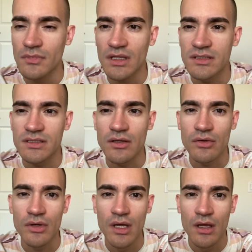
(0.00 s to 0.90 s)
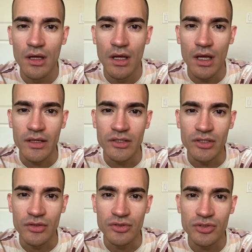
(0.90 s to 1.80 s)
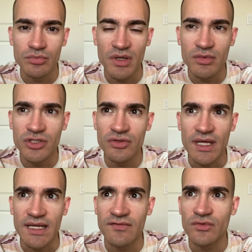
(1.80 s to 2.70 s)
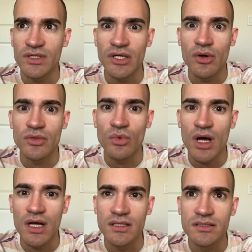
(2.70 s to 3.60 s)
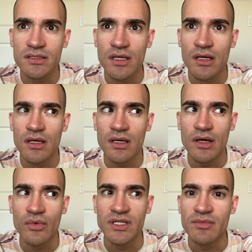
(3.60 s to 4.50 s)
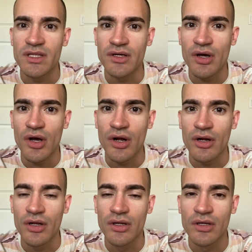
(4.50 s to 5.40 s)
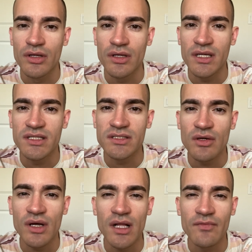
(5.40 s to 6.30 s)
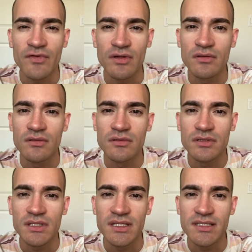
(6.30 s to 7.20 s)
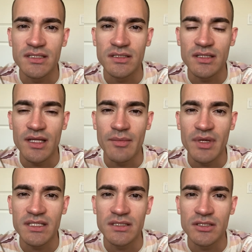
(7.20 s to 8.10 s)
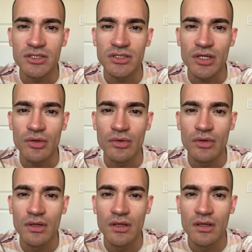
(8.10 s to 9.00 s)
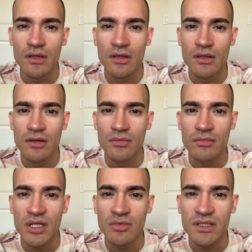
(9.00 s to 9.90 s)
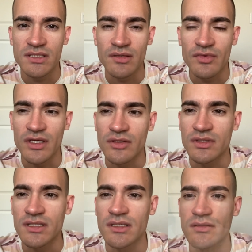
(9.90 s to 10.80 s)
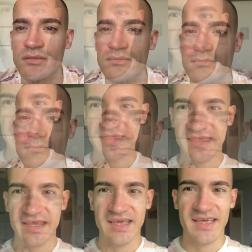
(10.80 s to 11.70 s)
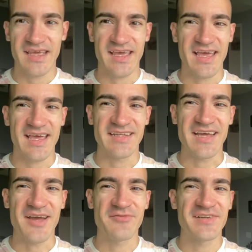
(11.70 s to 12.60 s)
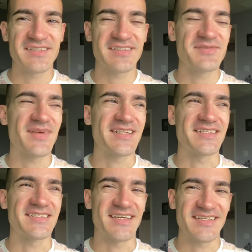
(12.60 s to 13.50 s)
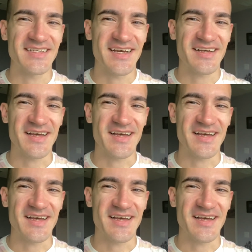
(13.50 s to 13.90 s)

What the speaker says: So, you know, maybe do that even when I go on walks. When I'm in the car, it's so helpful to listen to that message. So maybe it's something you needed. And I recently made a TikTok.